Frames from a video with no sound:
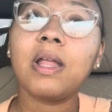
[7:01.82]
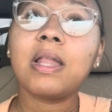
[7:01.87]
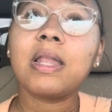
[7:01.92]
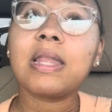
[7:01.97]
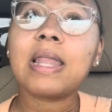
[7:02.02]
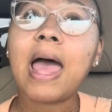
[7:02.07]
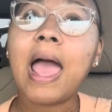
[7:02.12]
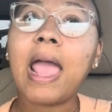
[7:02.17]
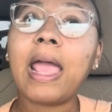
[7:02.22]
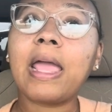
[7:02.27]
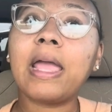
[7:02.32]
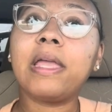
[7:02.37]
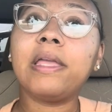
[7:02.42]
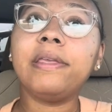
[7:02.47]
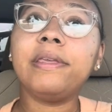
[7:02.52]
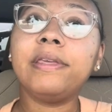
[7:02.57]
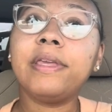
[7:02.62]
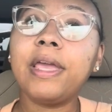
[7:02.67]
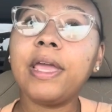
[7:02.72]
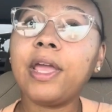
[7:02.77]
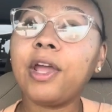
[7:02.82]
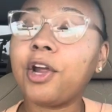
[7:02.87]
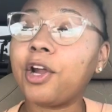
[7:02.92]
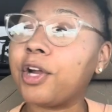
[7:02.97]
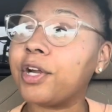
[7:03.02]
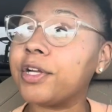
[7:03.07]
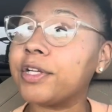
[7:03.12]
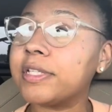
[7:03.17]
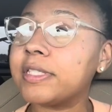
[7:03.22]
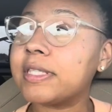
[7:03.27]
Like,
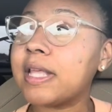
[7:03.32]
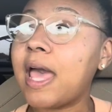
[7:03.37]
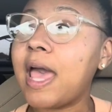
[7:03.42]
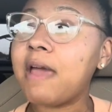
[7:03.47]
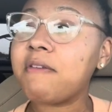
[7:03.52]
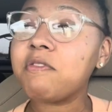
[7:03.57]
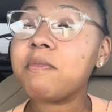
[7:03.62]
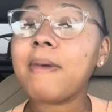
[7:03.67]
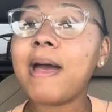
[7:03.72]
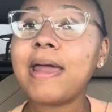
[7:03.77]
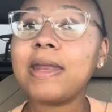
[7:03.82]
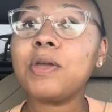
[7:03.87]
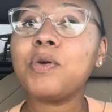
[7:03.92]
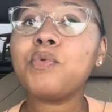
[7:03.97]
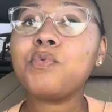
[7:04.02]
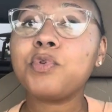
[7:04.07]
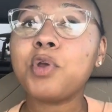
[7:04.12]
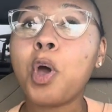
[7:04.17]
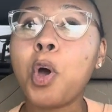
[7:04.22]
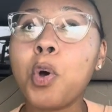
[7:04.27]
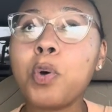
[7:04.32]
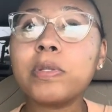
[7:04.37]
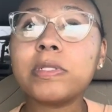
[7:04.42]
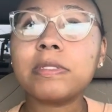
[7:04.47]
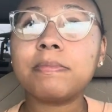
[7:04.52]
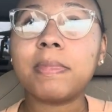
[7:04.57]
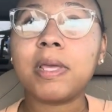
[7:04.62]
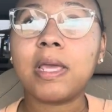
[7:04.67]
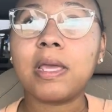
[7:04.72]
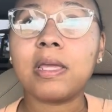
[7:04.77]
years. Everybody who knows
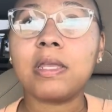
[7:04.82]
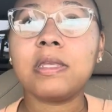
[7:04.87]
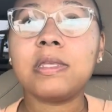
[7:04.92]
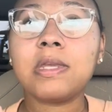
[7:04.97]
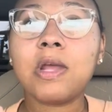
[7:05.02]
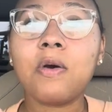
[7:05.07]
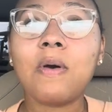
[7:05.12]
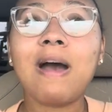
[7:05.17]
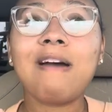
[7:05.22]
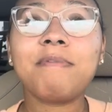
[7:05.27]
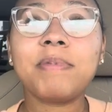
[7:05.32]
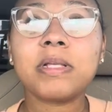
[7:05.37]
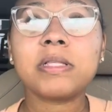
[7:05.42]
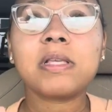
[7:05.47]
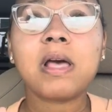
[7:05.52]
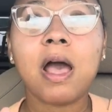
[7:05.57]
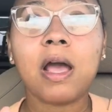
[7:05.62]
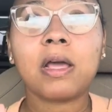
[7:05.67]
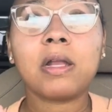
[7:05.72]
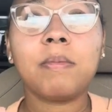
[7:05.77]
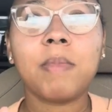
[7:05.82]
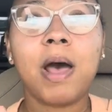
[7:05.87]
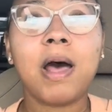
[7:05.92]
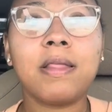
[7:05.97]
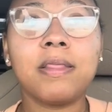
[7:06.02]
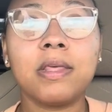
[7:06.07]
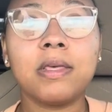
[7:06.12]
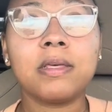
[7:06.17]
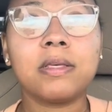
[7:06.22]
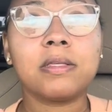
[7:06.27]
me know I've been talking
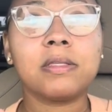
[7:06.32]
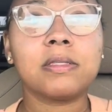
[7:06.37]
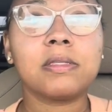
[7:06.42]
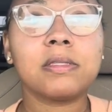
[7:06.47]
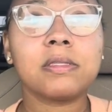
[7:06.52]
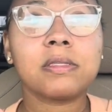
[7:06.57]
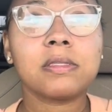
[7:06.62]
about this